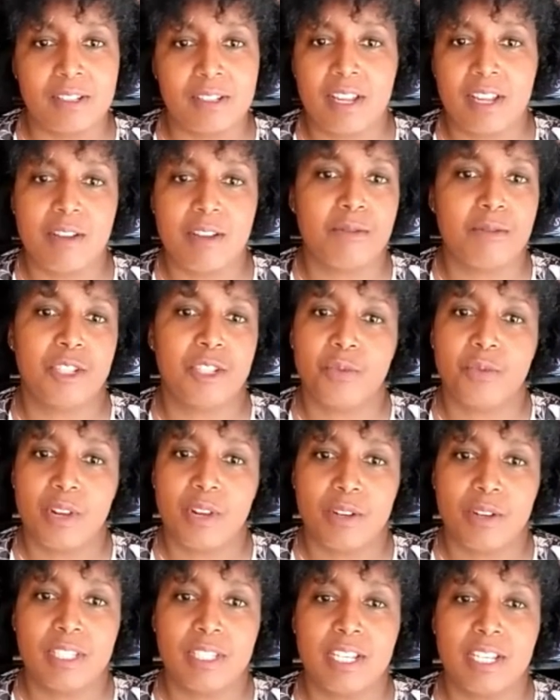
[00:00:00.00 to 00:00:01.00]
It was just one
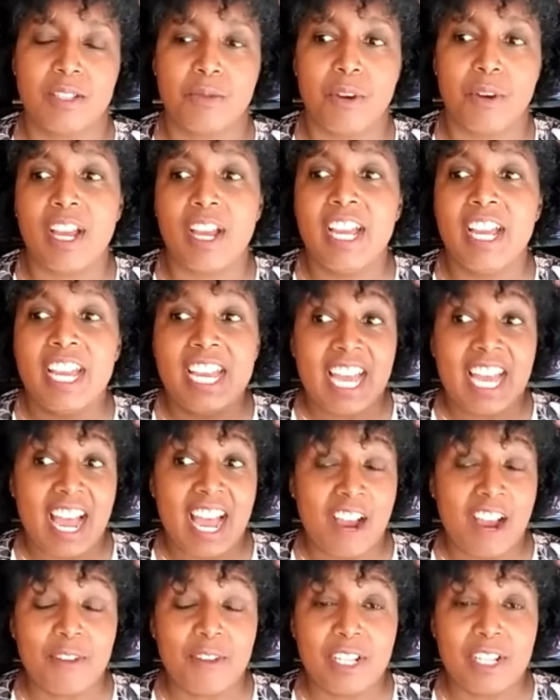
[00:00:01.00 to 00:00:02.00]
of those things where
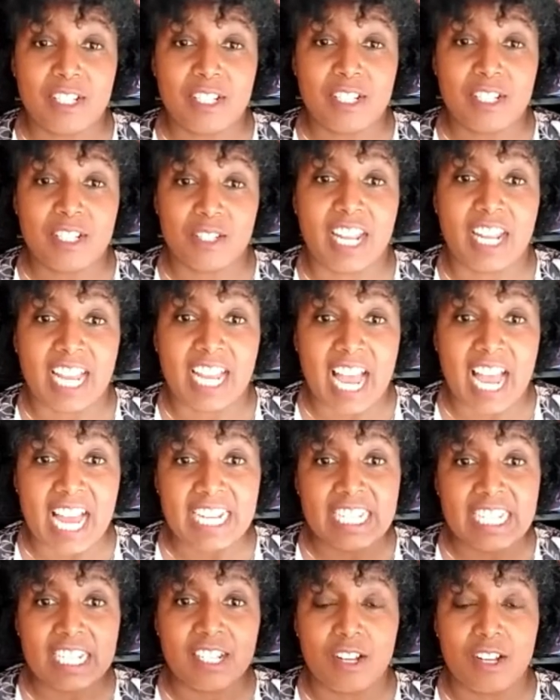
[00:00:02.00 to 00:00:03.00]
I really just felt like
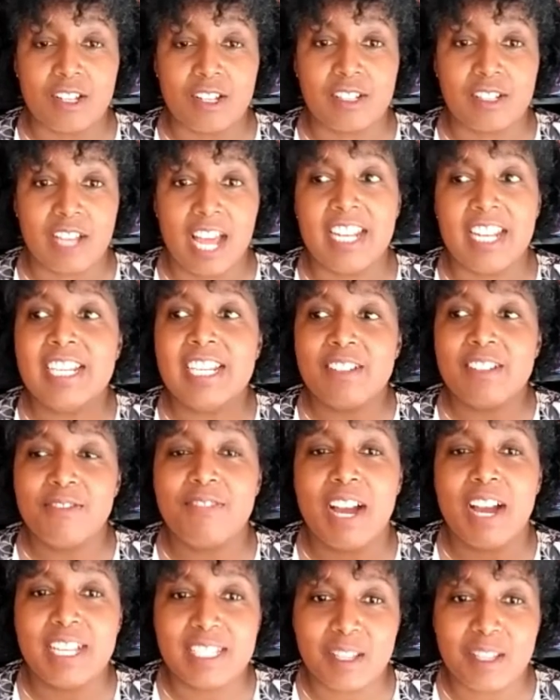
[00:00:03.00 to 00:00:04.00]
I needed to
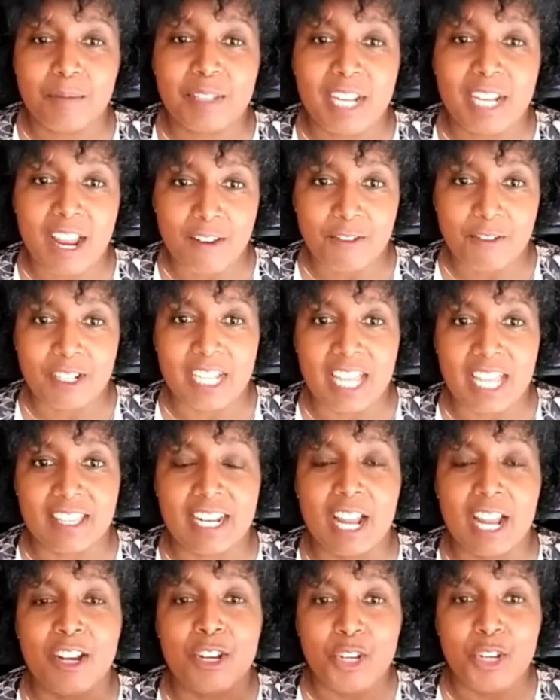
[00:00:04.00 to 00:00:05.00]
find something every day
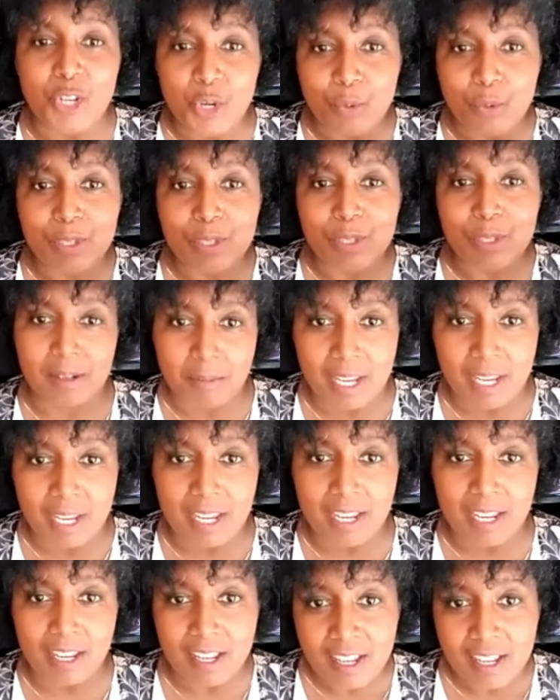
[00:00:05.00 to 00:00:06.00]
that I knew was going to
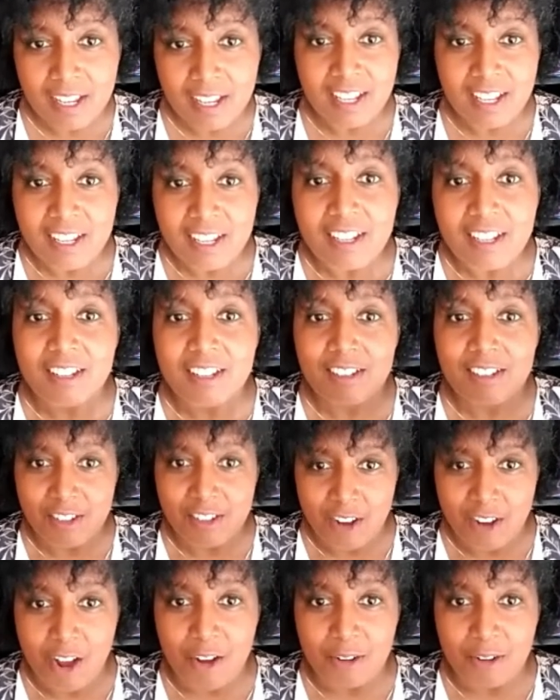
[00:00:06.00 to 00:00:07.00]
be,
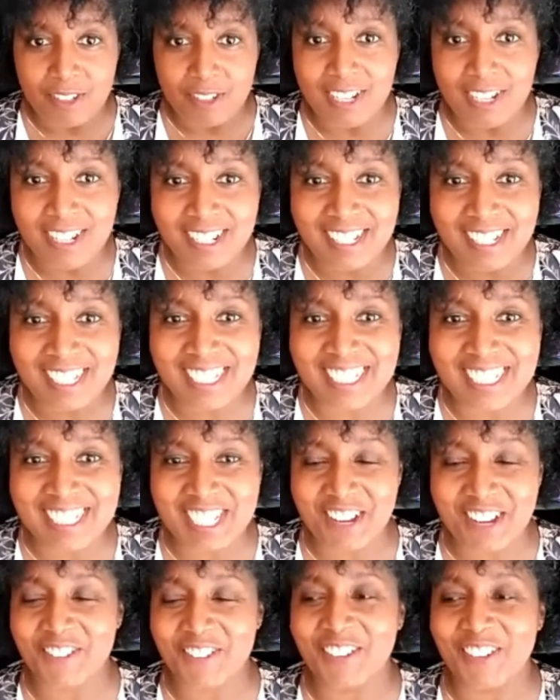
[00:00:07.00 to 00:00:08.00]

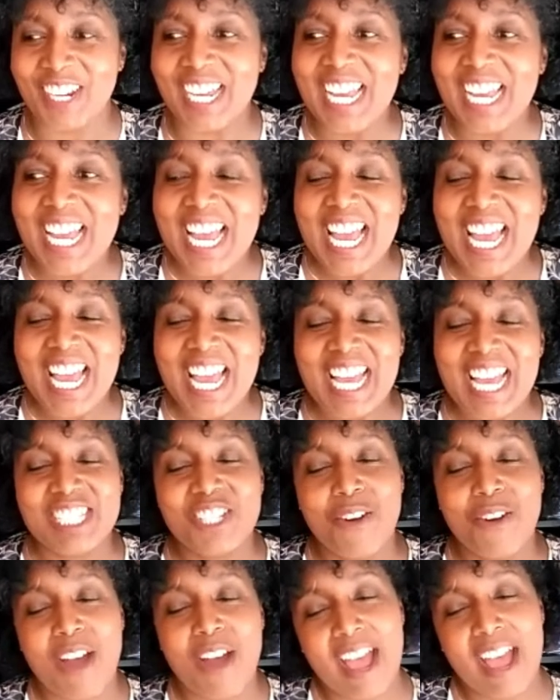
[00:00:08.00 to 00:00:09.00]
different. And
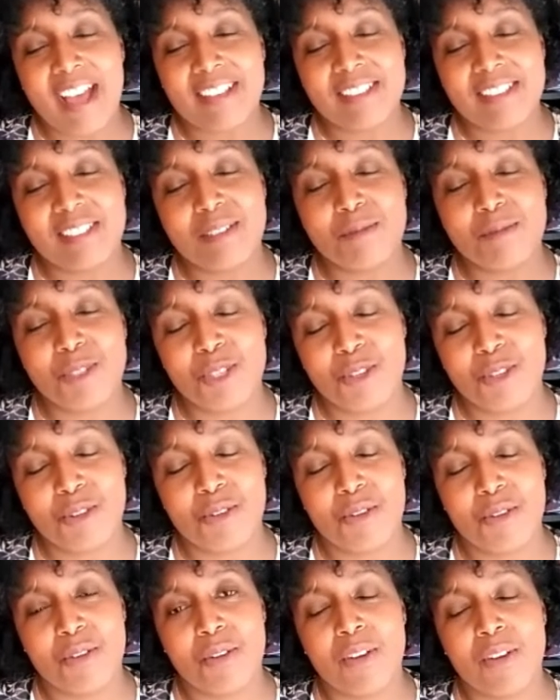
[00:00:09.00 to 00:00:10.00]
so I asked them
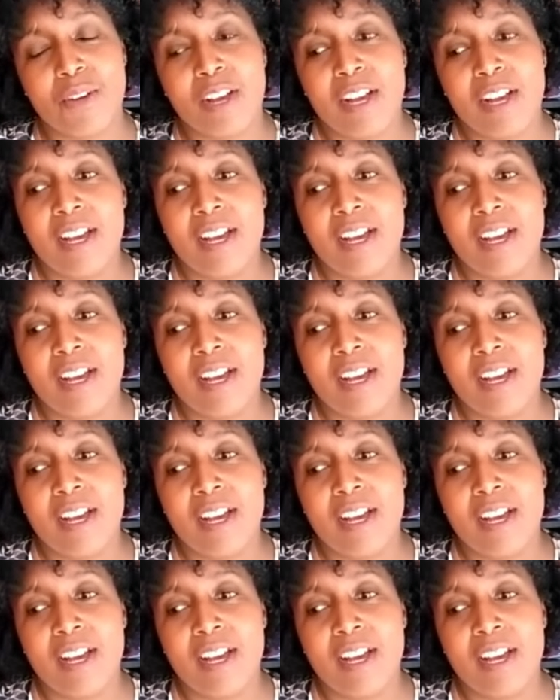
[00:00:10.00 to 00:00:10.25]
to